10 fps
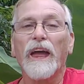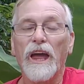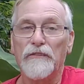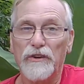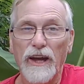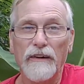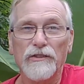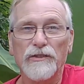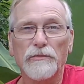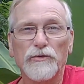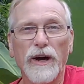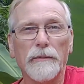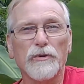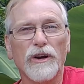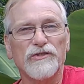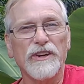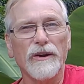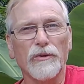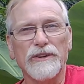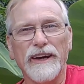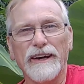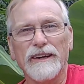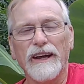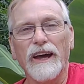If you haven't subscribed to our channel yet,